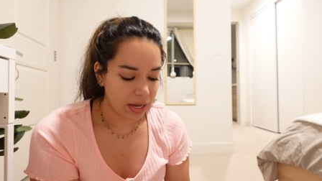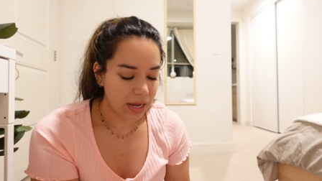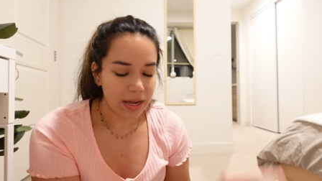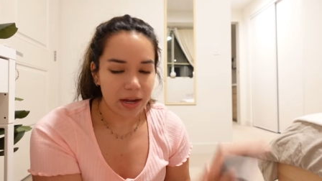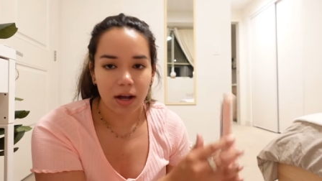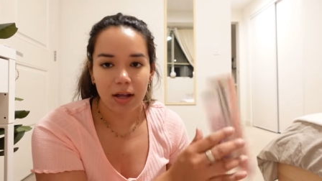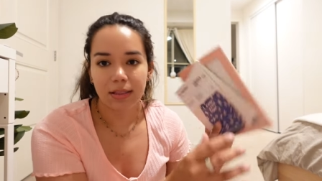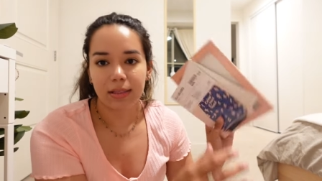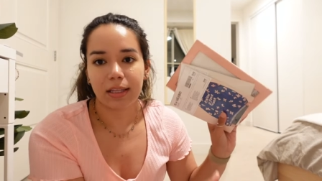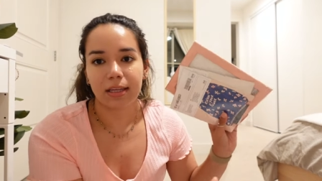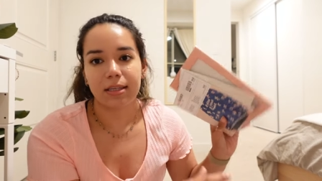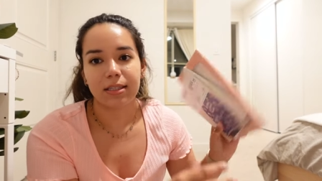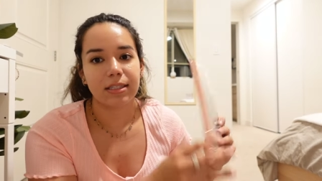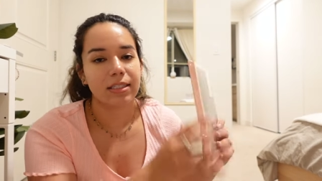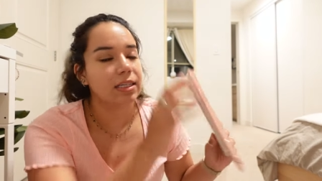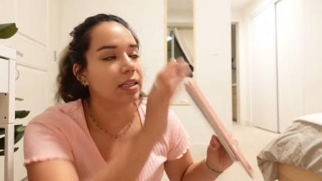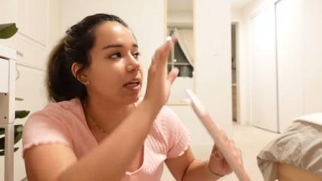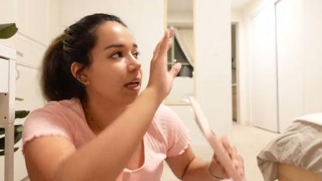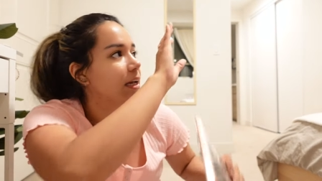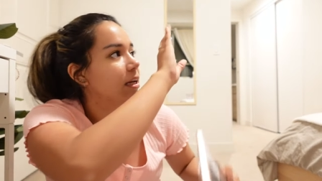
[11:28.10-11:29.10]
I got these
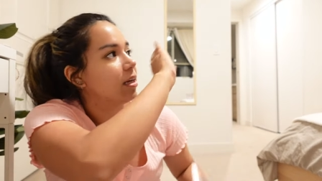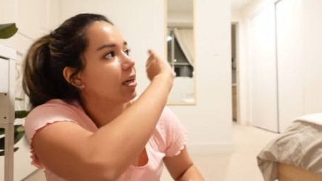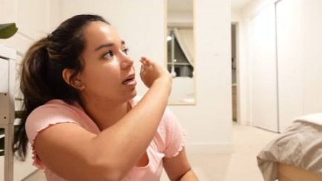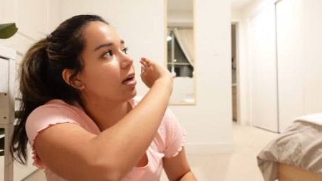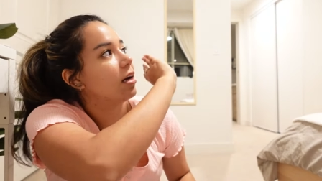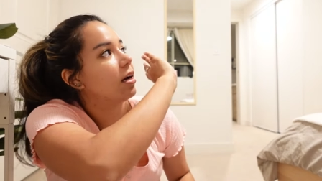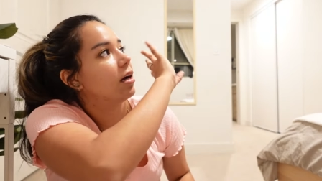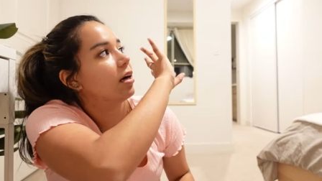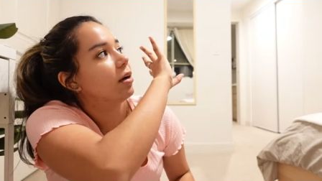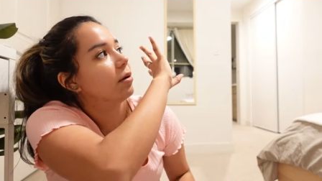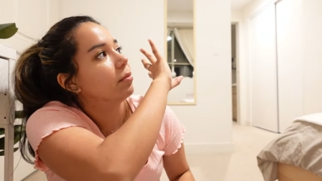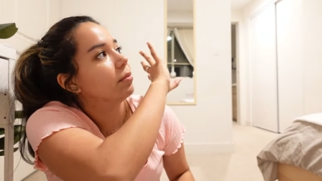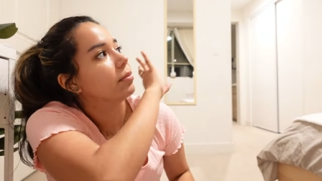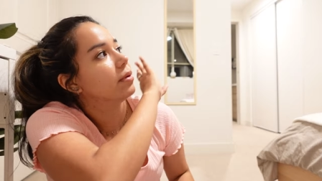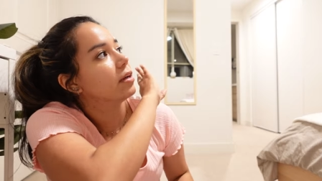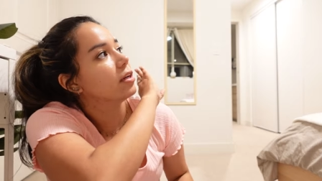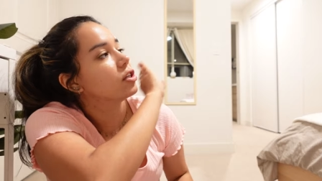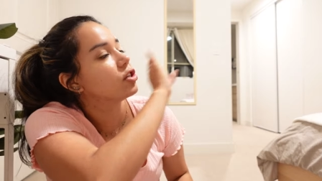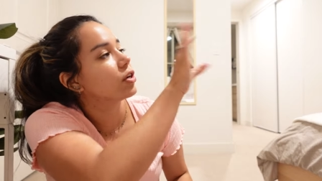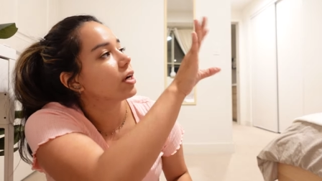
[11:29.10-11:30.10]
to like um,
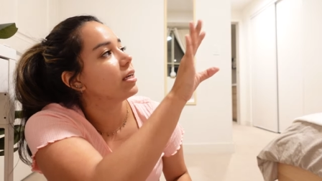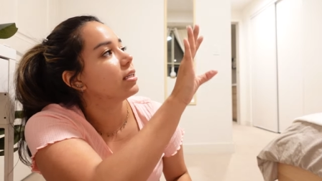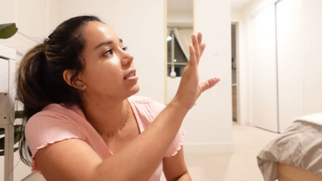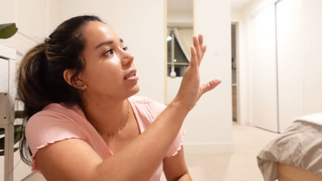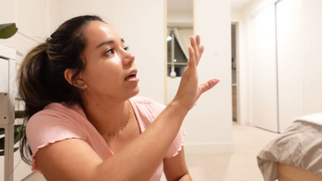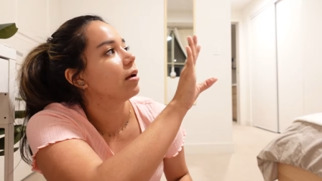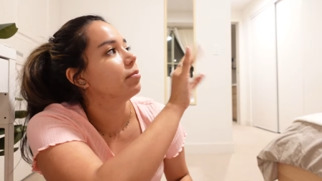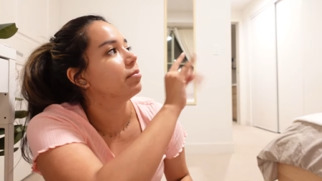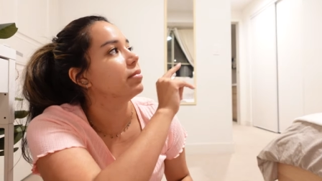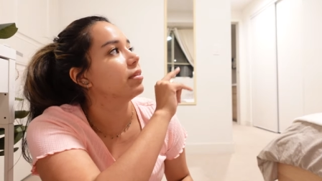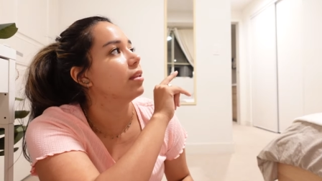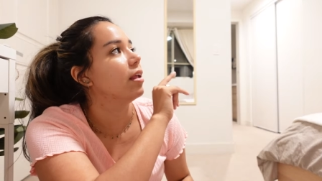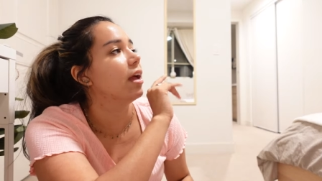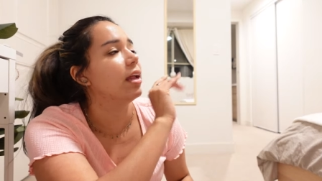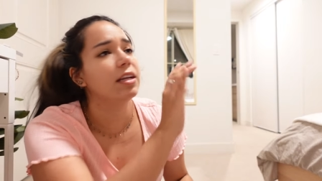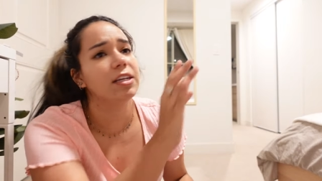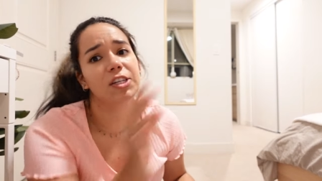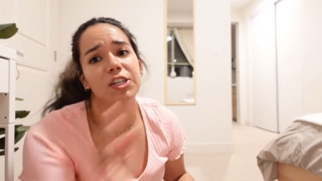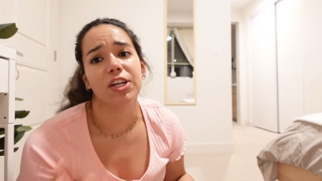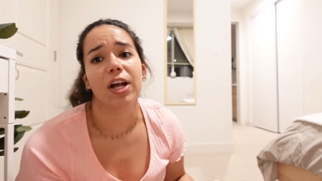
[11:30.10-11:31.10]
dress up
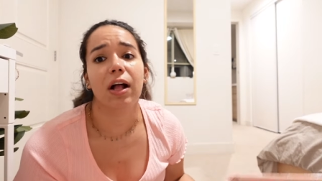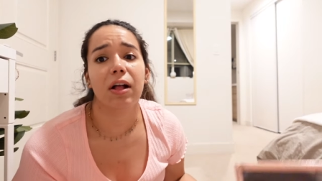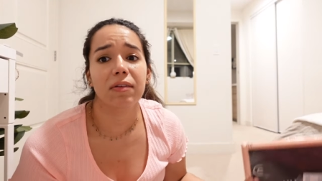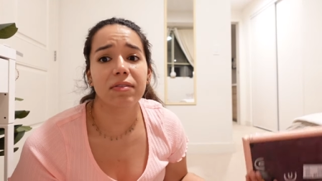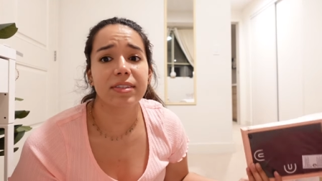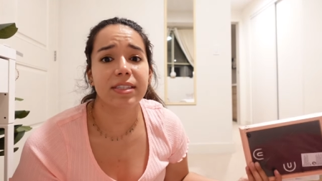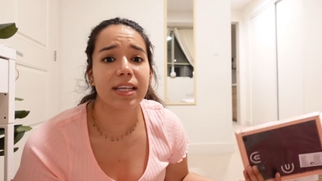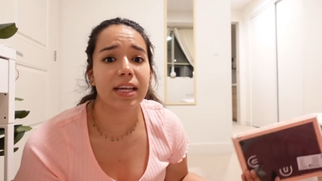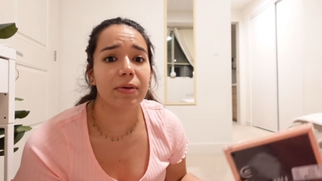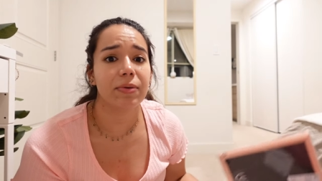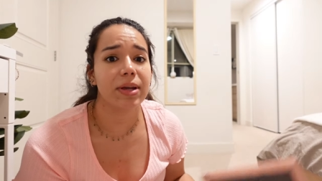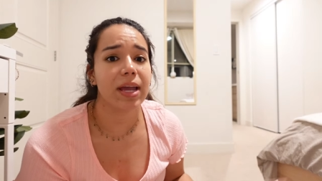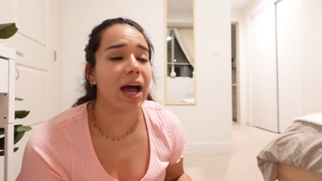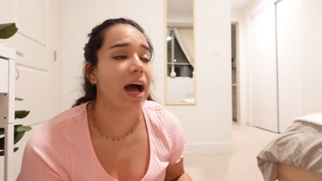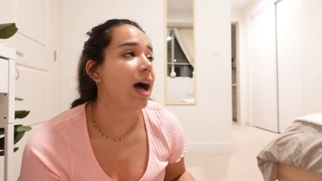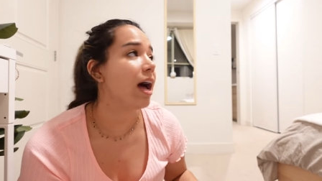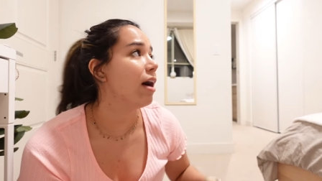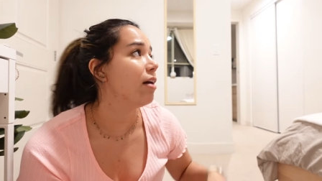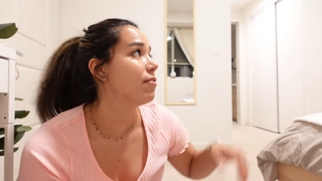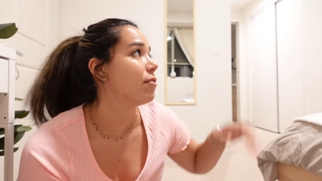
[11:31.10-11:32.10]
any shelves that we
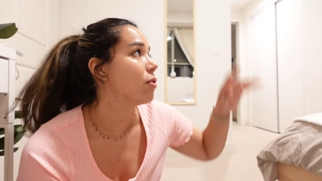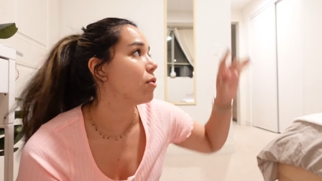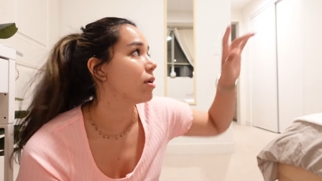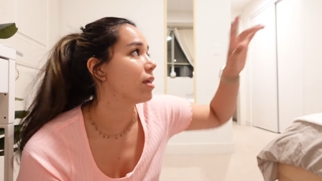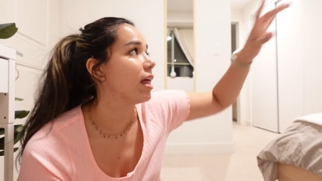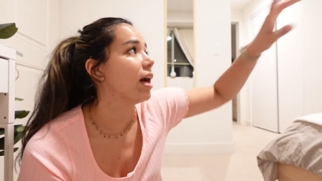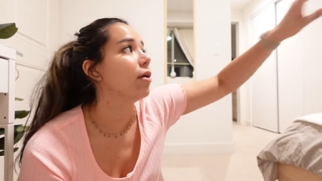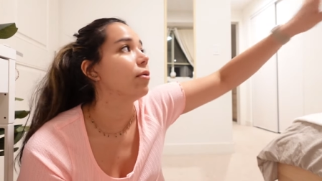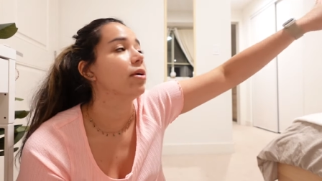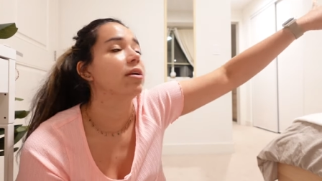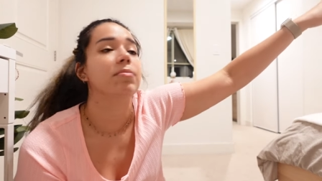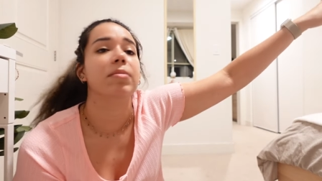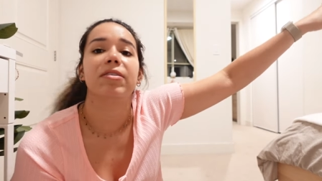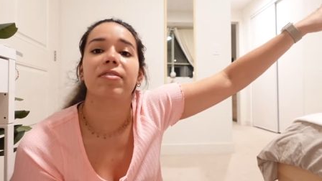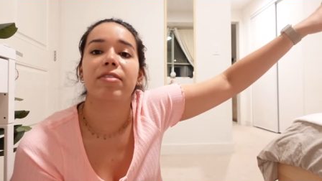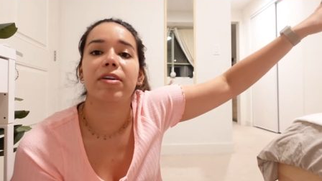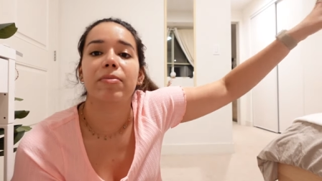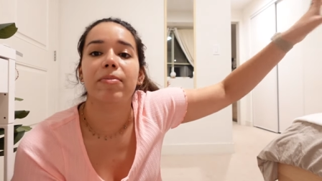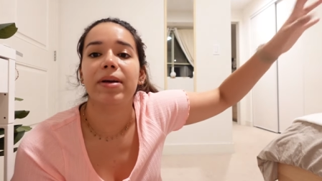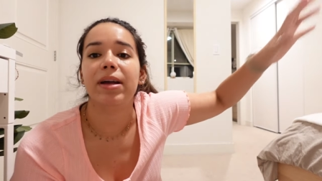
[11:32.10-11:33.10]
have or that one above
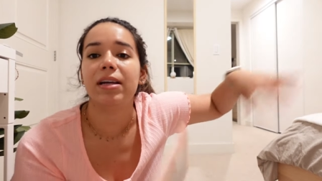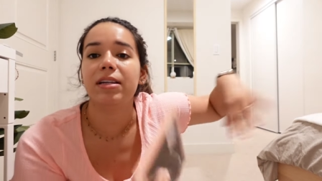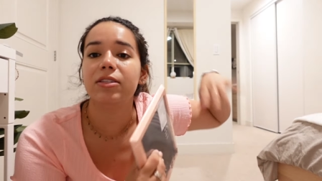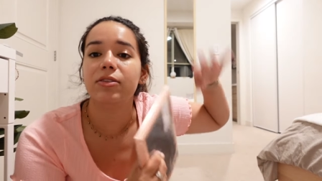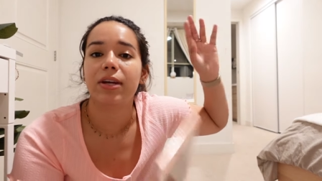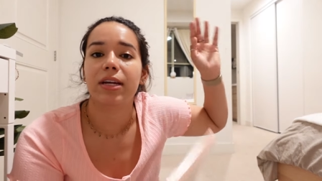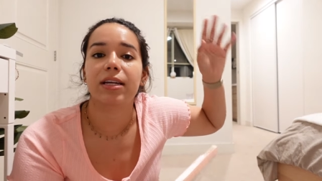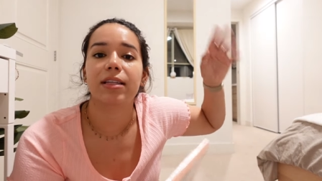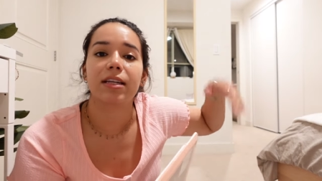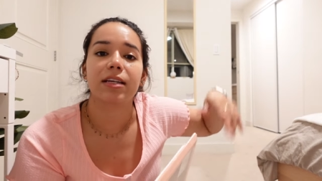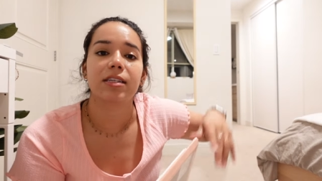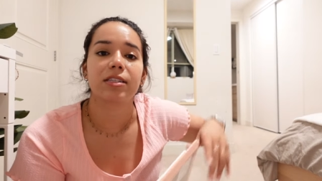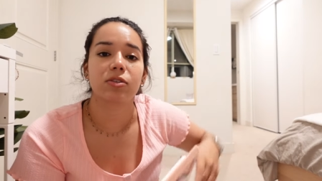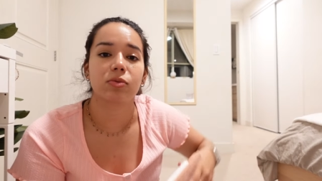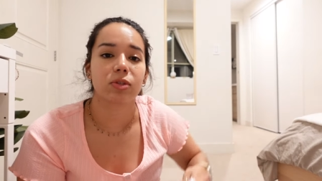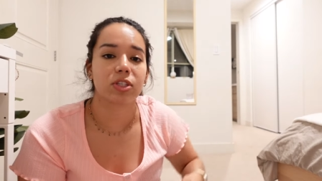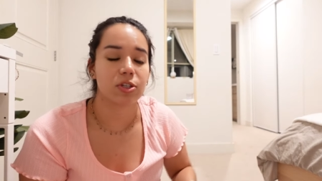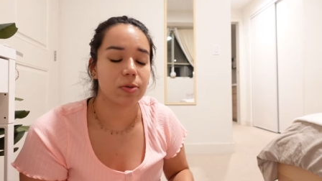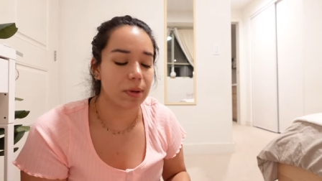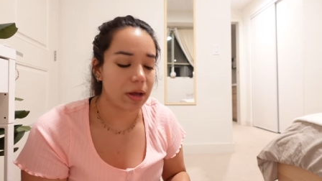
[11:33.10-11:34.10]
our bed so I can like
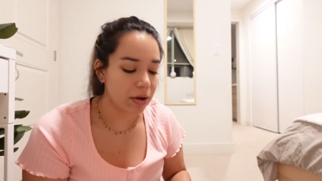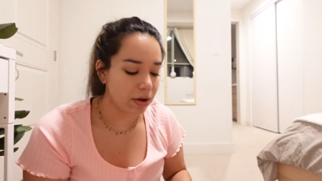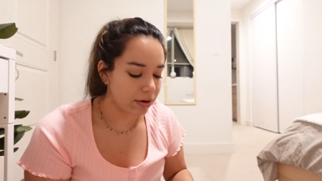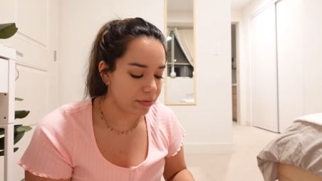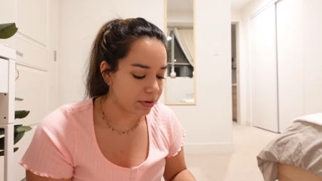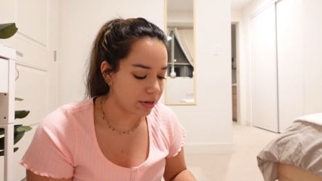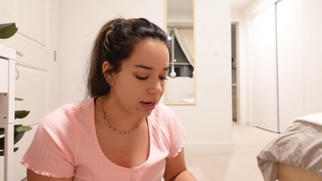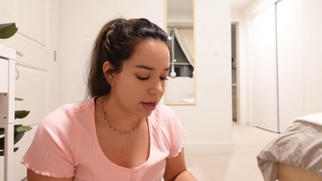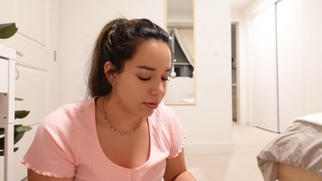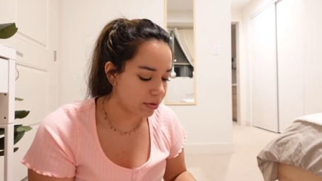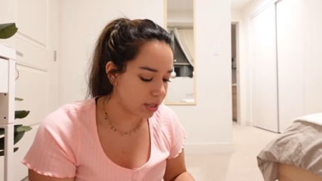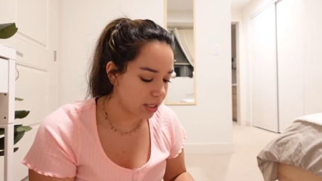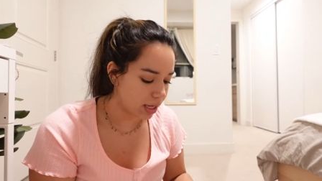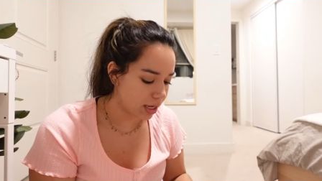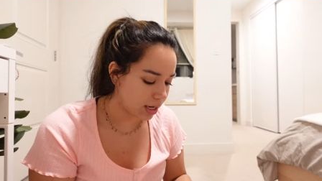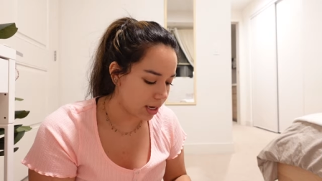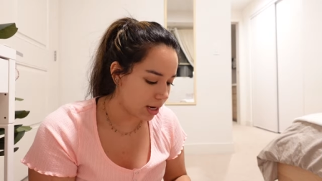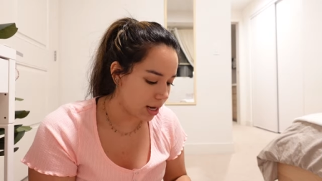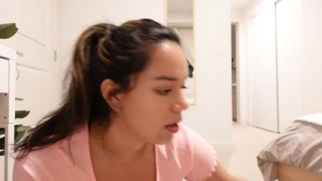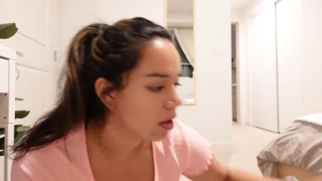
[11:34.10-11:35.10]
switch them out every now and
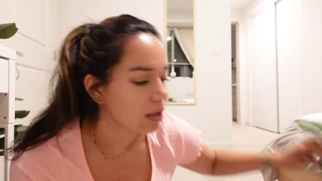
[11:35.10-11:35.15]
then.